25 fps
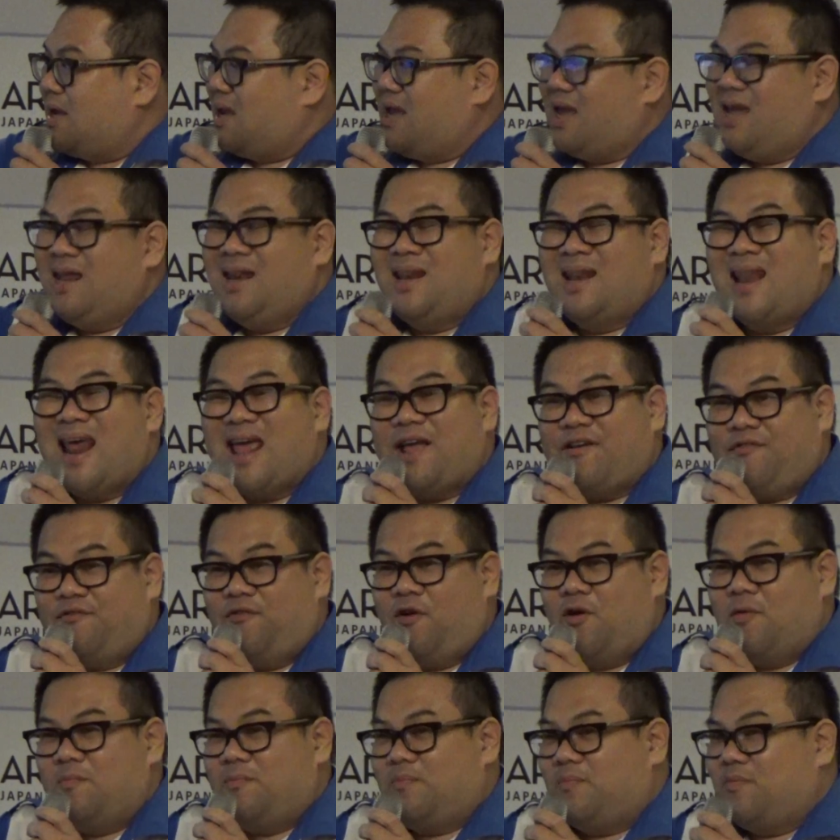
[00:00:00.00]
in light
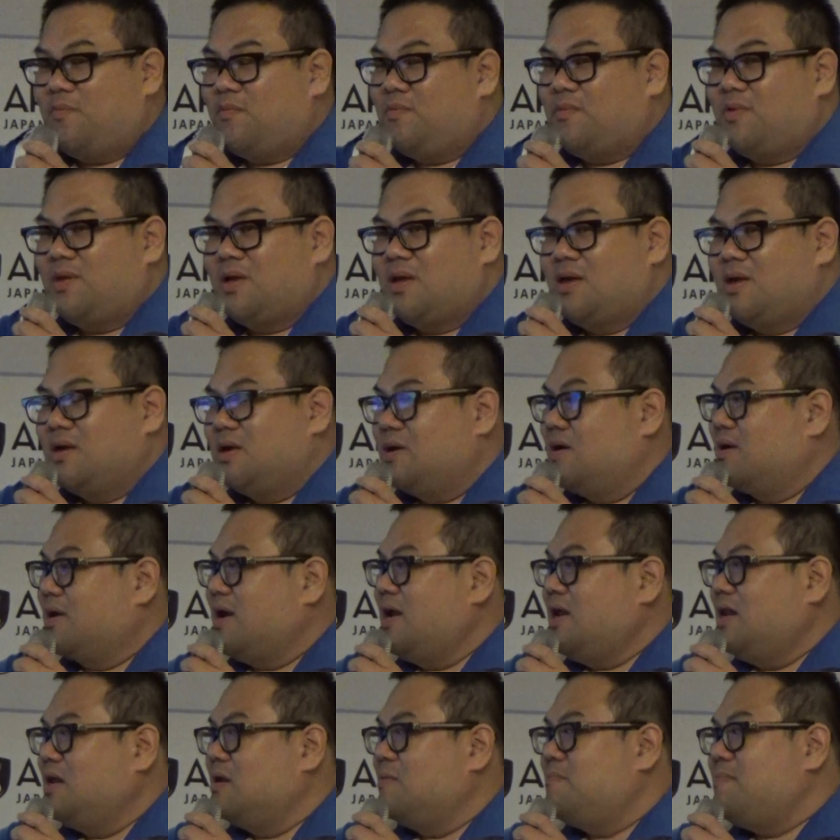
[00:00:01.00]
form,
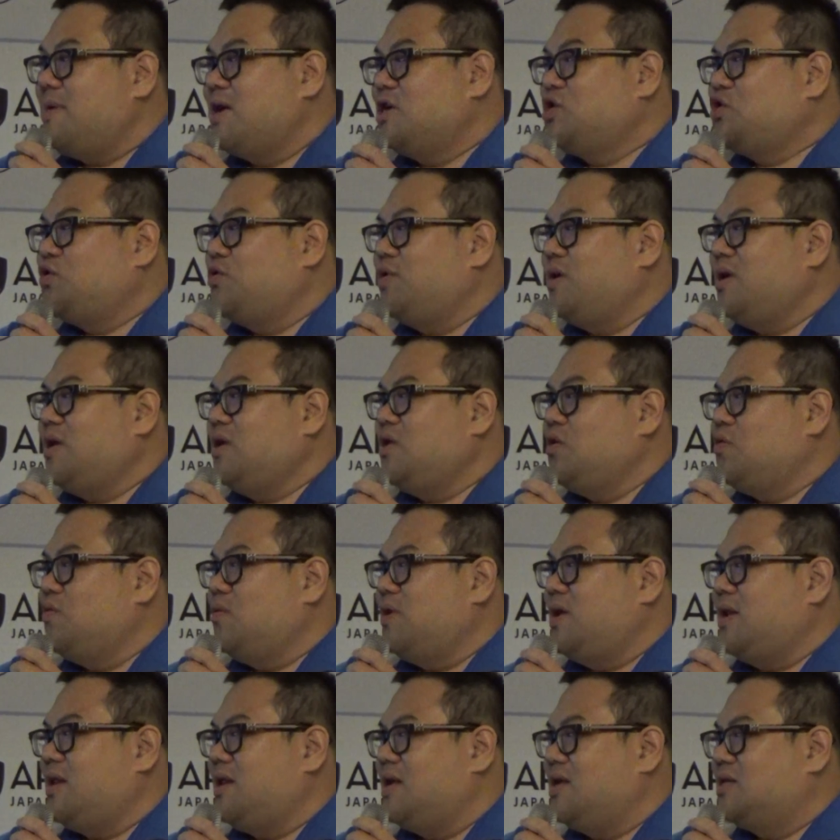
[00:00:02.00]
okay? The measuring
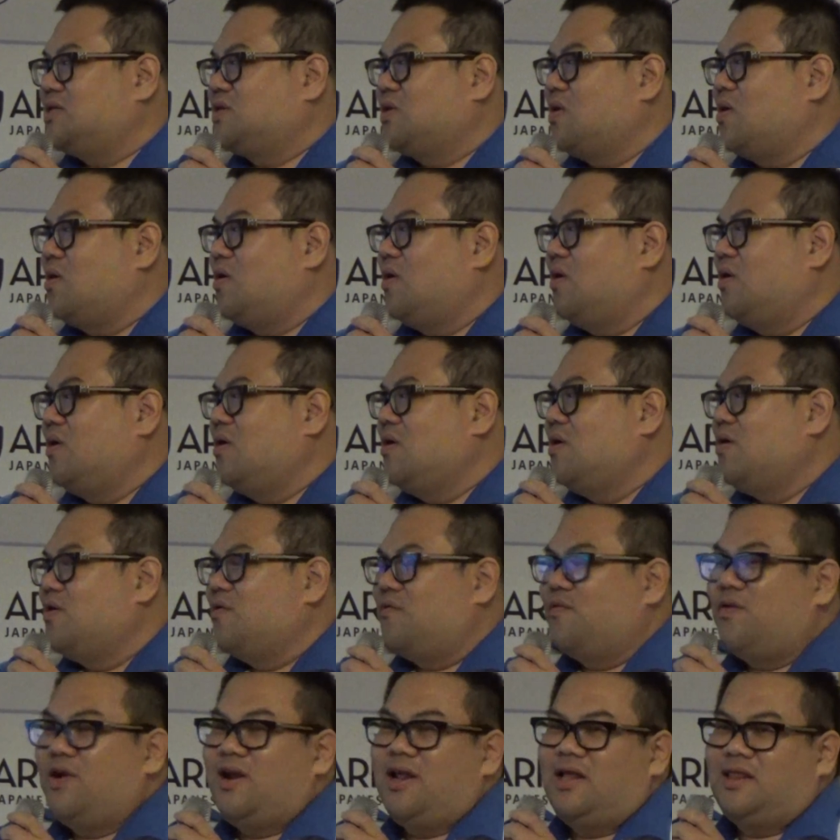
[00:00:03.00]
unit is called
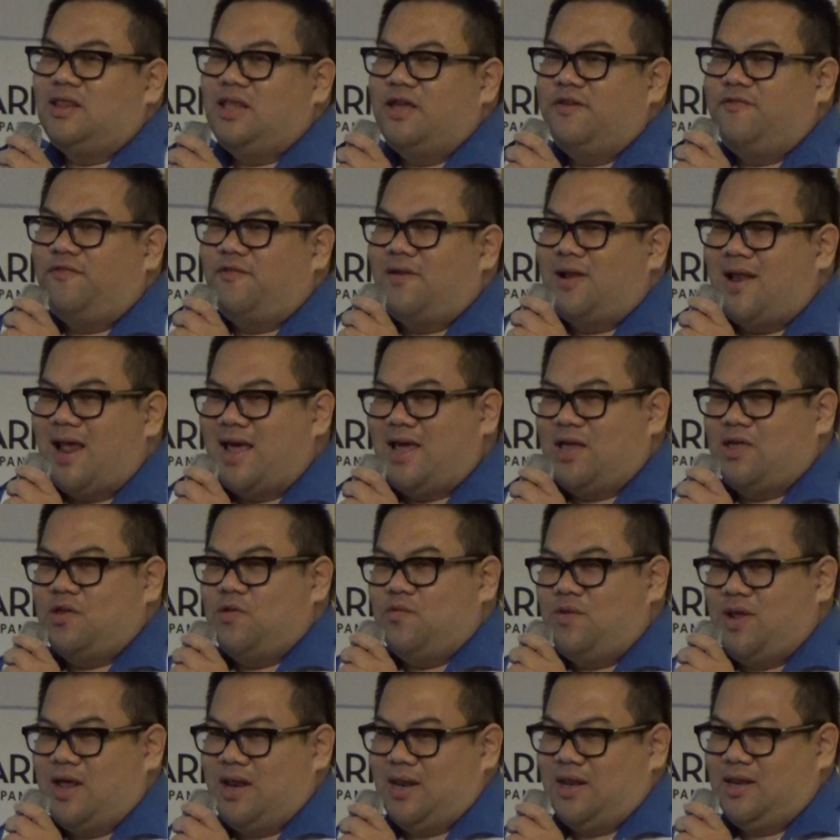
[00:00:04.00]
relative light
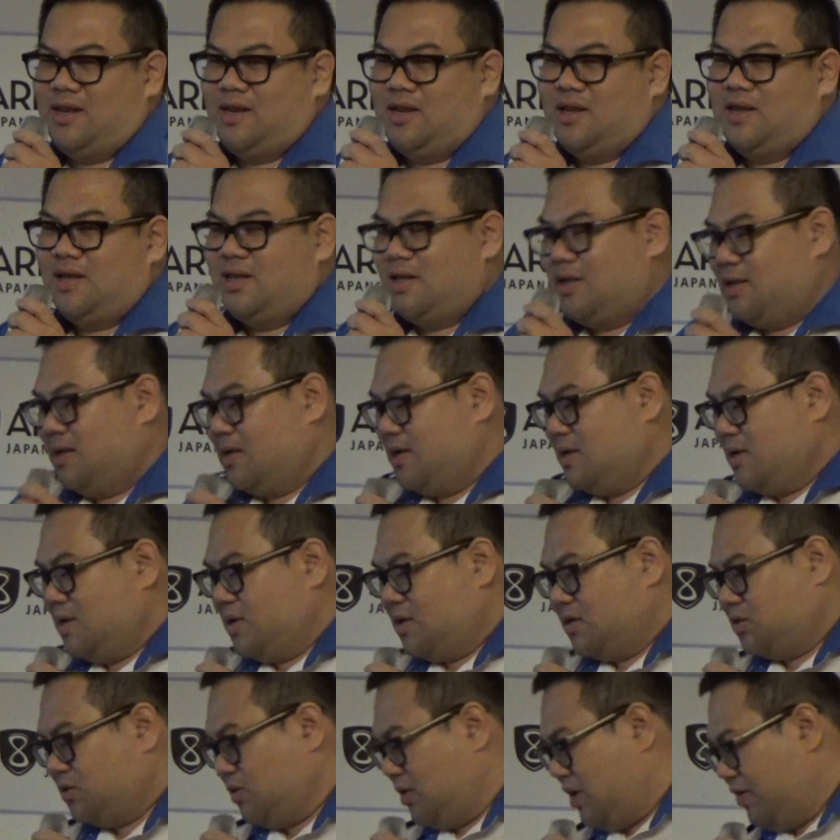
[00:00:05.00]
unit.
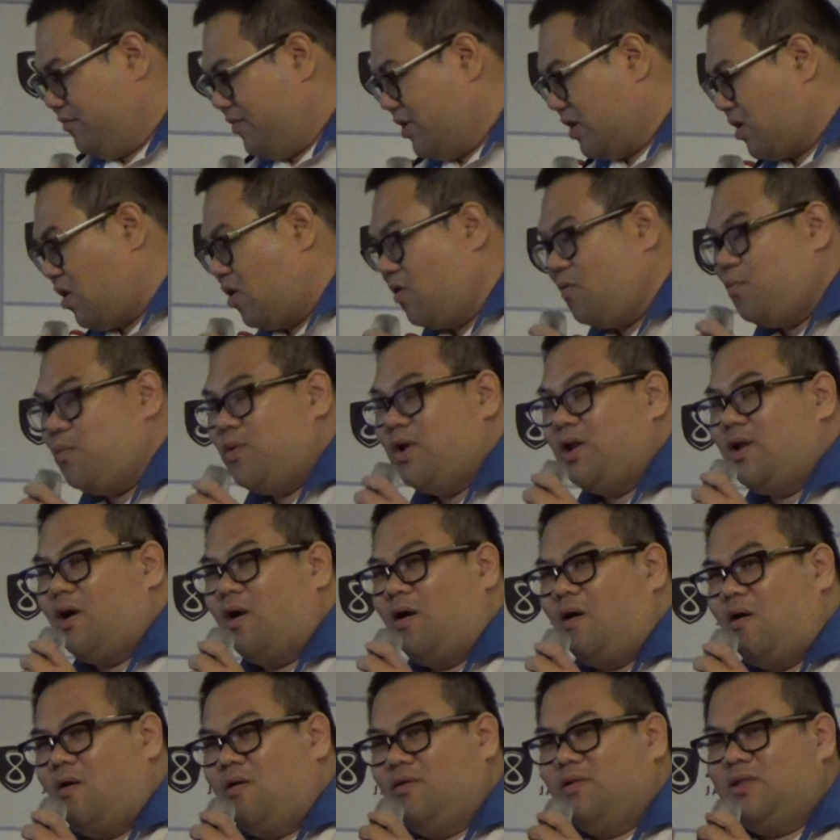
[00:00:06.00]
So it will convert
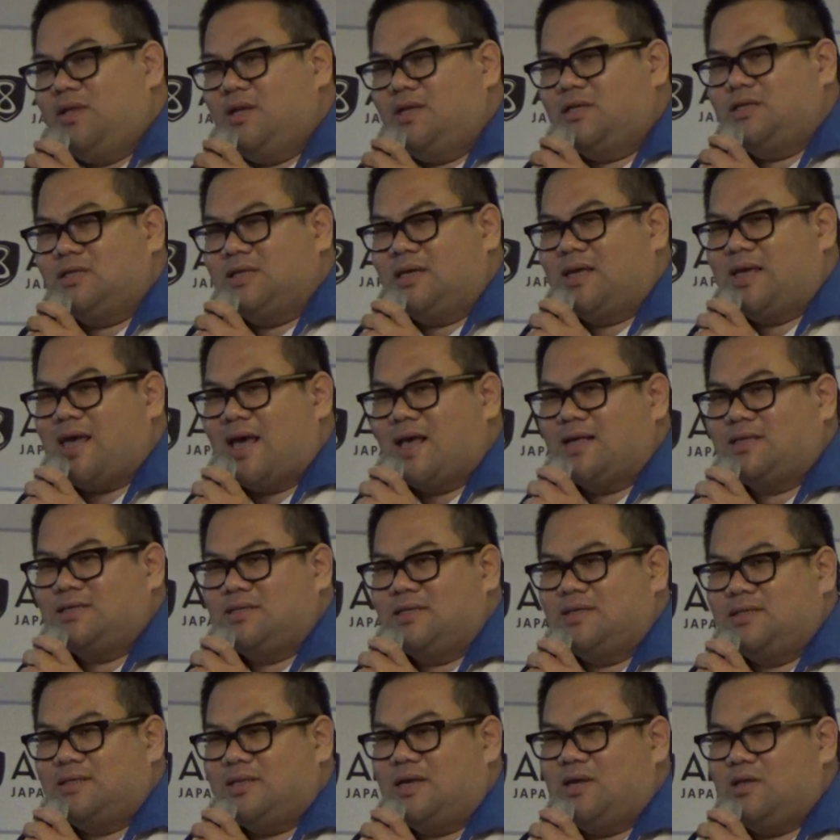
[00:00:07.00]
all these
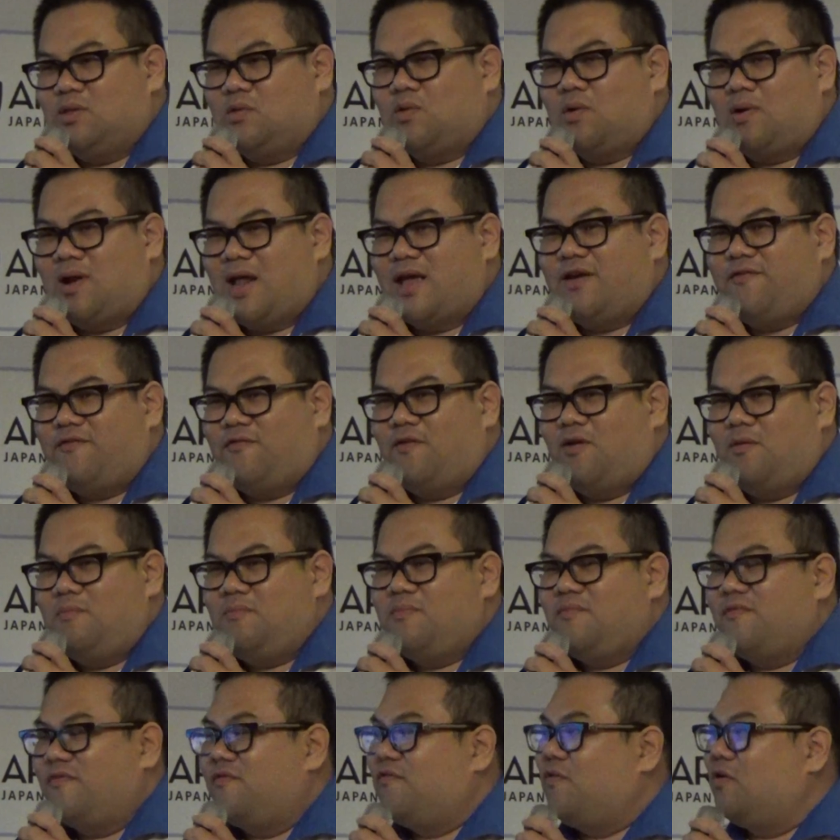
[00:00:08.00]
gases into light form
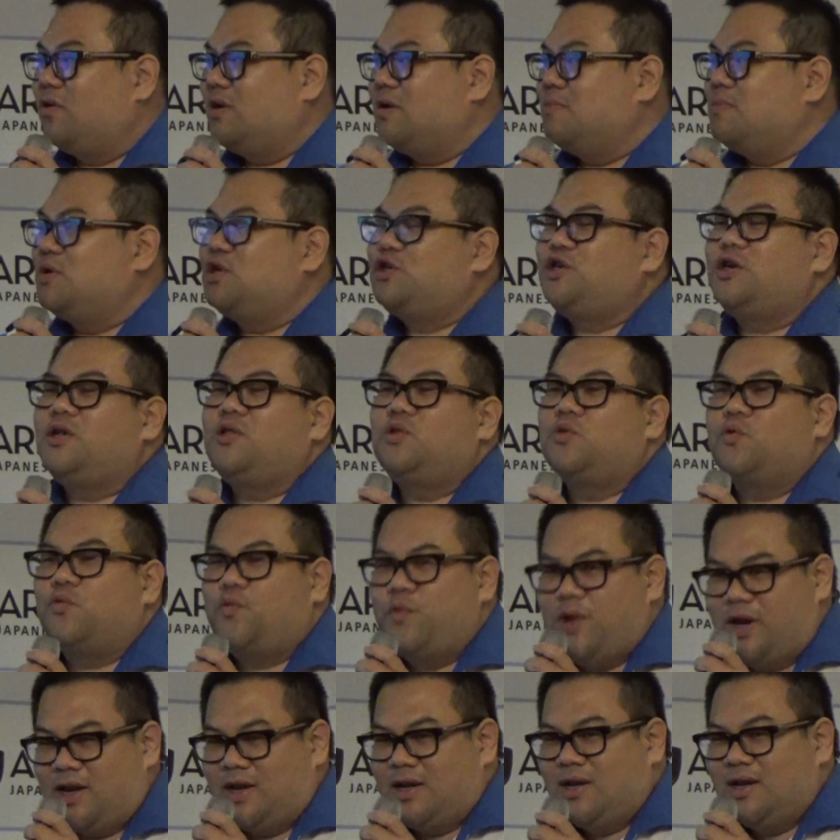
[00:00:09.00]
for the machine to
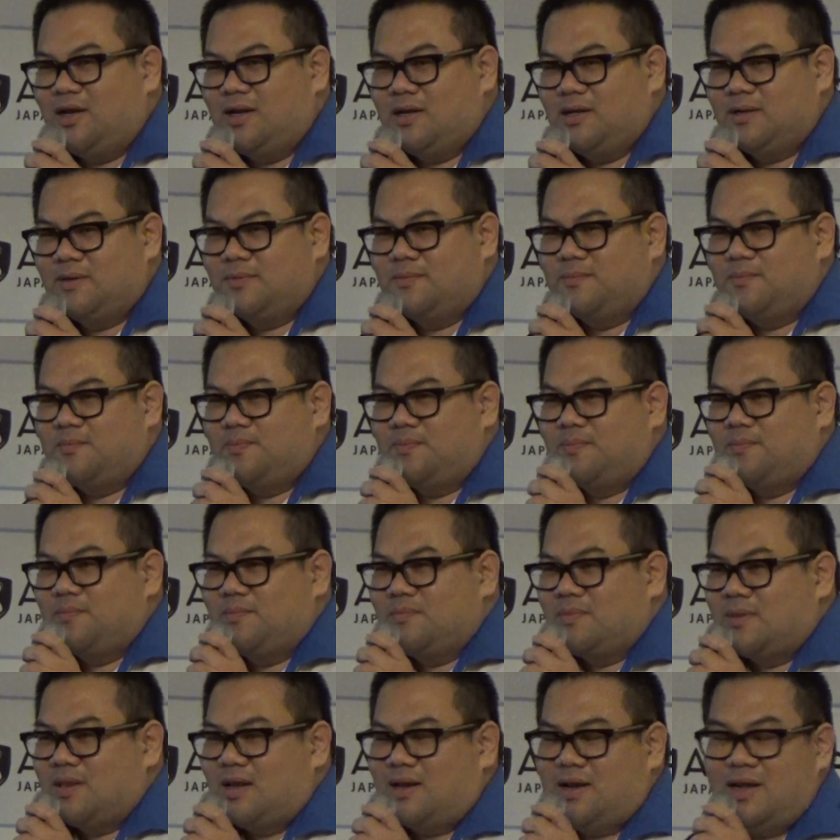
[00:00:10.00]
read.
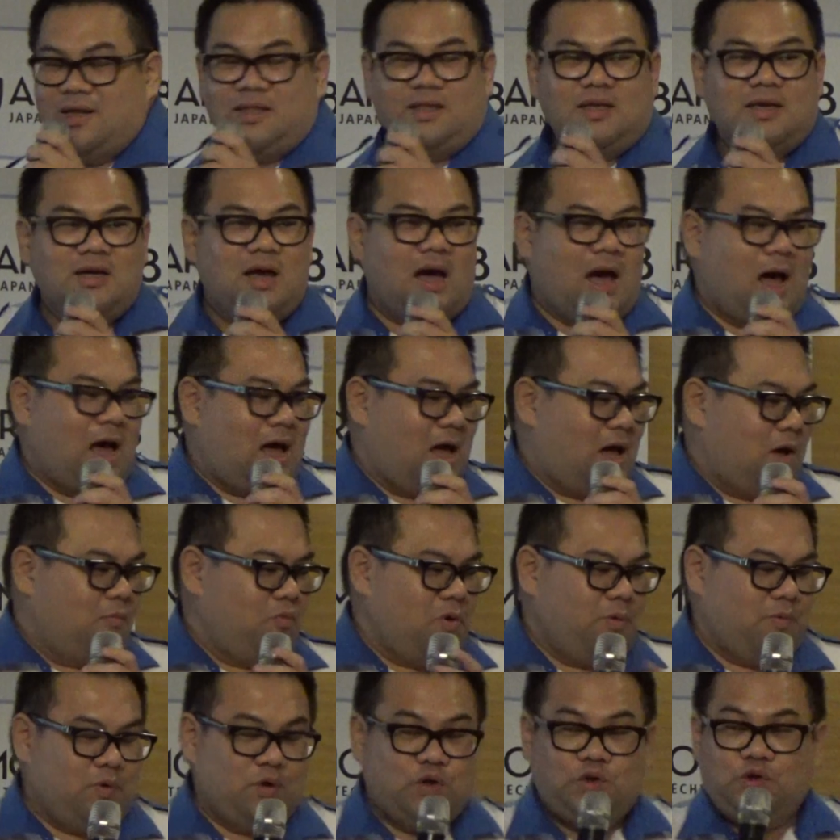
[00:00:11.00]
Later,
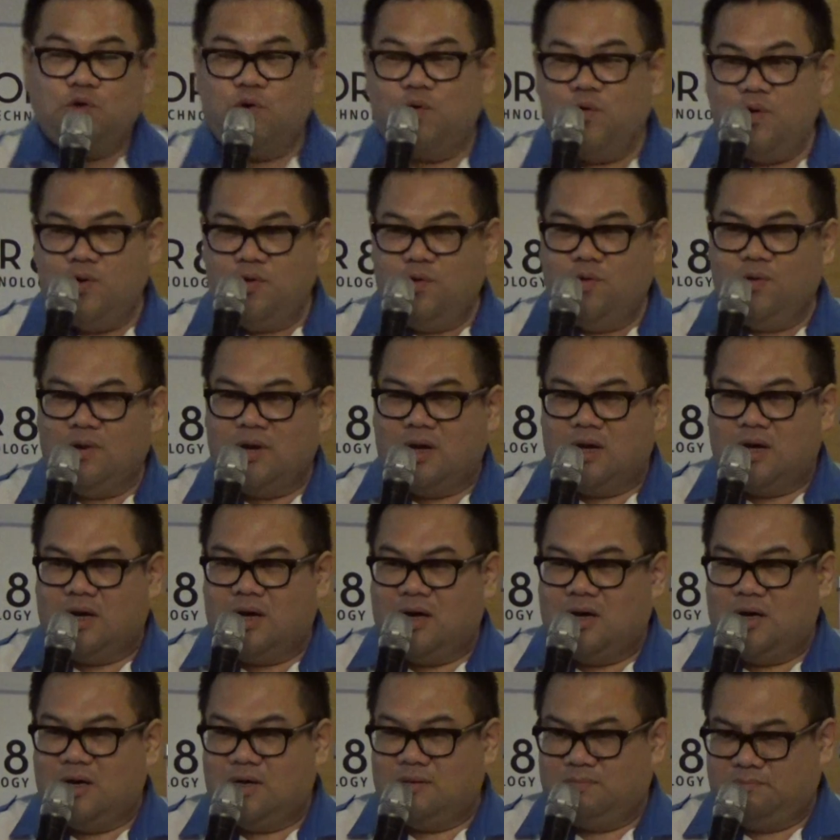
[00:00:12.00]
we will show you
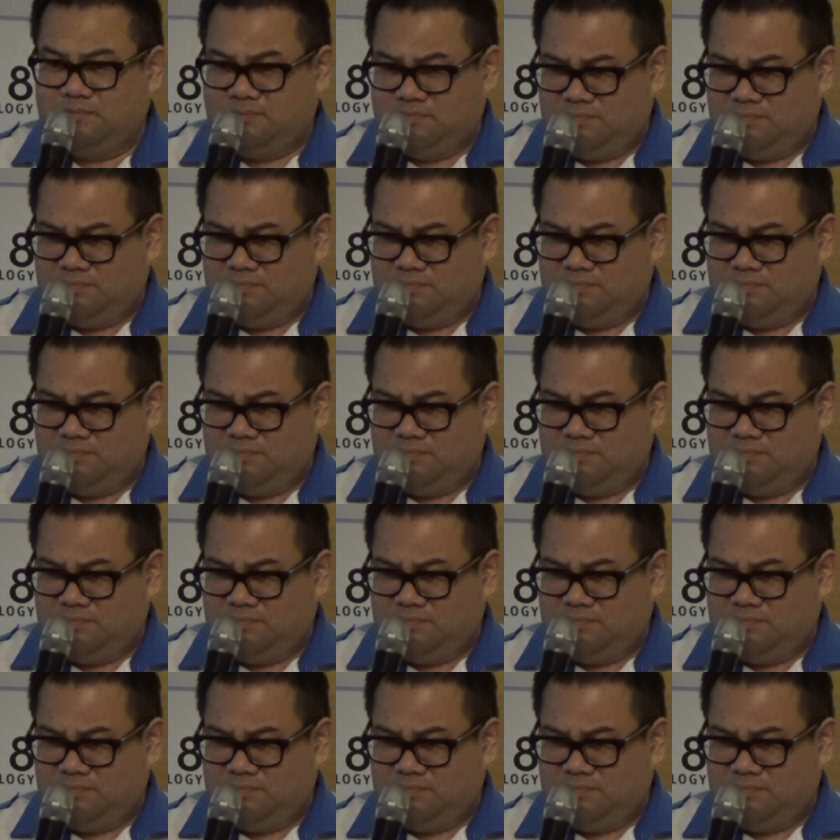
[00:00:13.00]
the